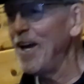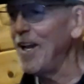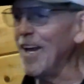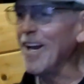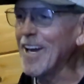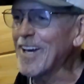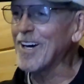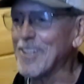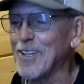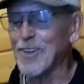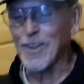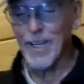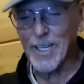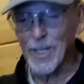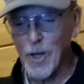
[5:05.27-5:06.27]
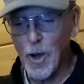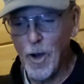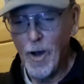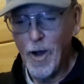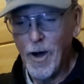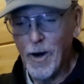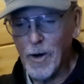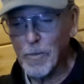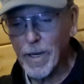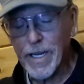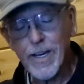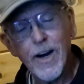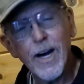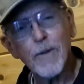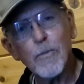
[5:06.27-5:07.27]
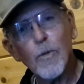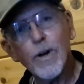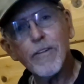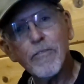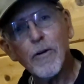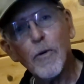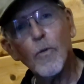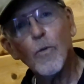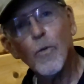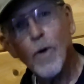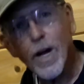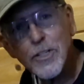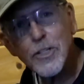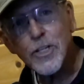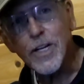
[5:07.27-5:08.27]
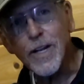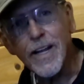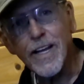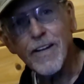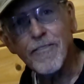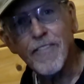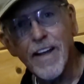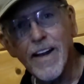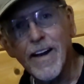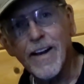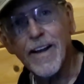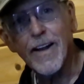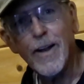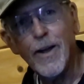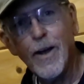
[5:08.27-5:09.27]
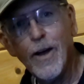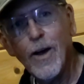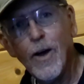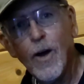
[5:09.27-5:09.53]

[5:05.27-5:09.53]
And then I got to thinking, oh my God, what if a Russian invented it?